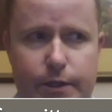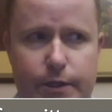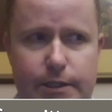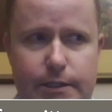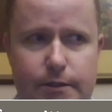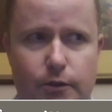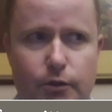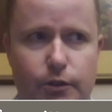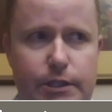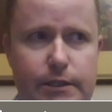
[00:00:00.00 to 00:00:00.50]
I
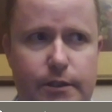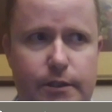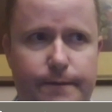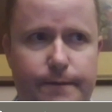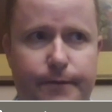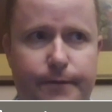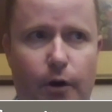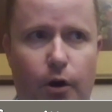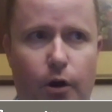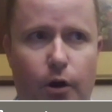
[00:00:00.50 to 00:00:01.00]
just looked at the
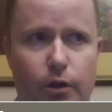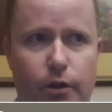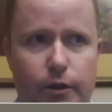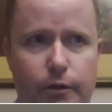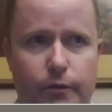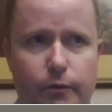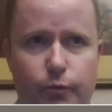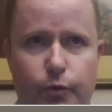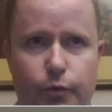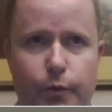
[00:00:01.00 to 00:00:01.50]
fall,
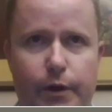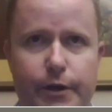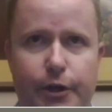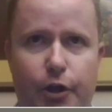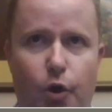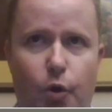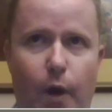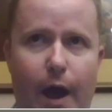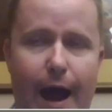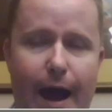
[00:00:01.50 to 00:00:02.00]
and we wanted
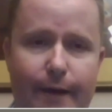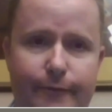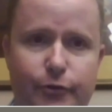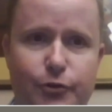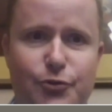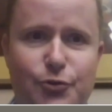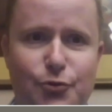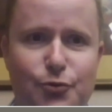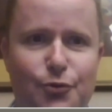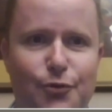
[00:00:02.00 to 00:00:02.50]
to go
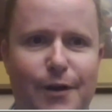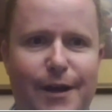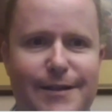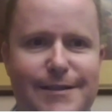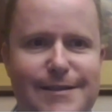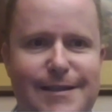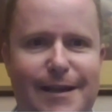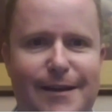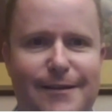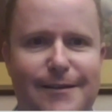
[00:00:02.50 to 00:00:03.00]
after school
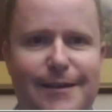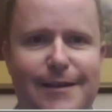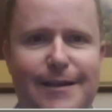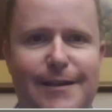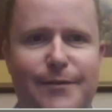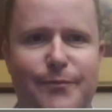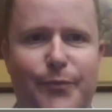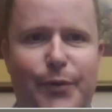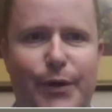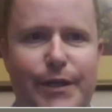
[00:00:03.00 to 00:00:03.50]
got settled
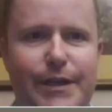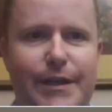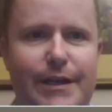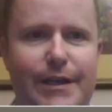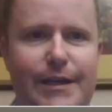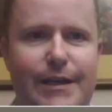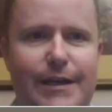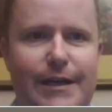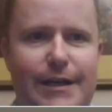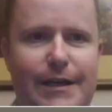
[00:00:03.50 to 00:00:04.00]
in, but
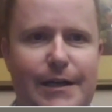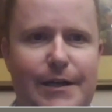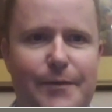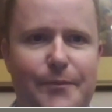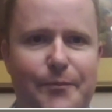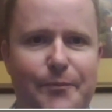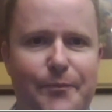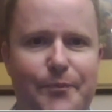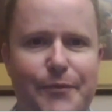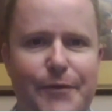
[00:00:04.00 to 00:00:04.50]

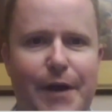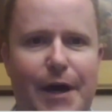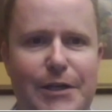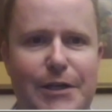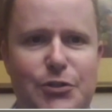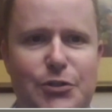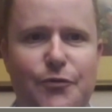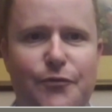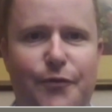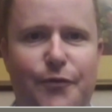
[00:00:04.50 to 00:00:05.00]

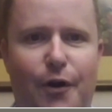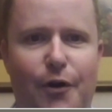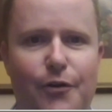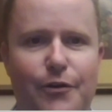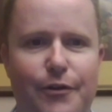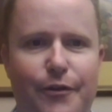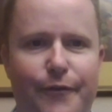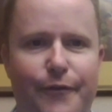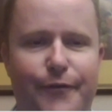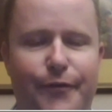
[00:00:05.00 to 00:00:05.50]
not too far
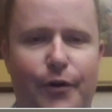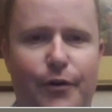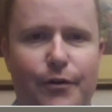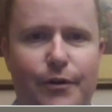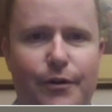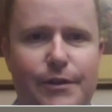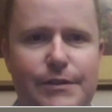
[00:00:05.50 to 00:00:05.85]
into the fall,